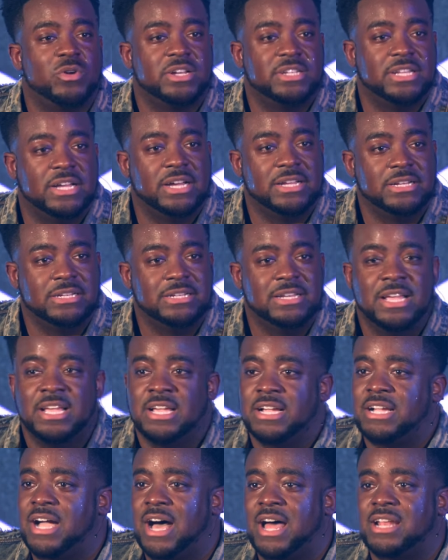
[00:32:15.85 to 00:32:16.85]
we're done,
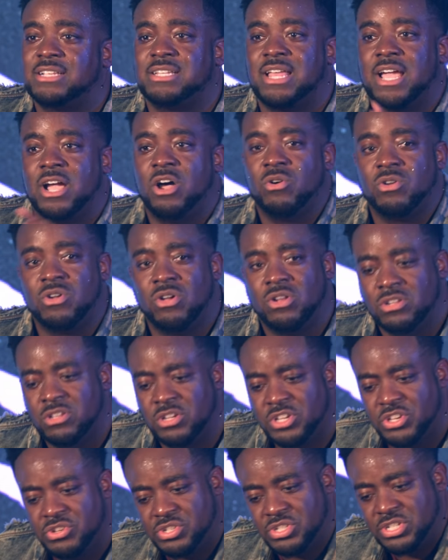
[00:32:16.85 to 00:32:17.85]
God is like, hold on,
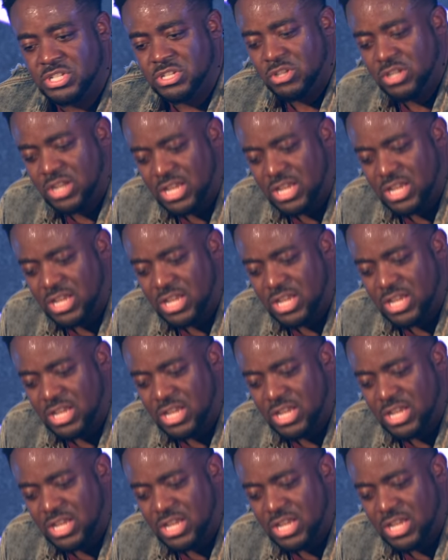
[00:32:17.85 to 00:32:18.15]
look, you're still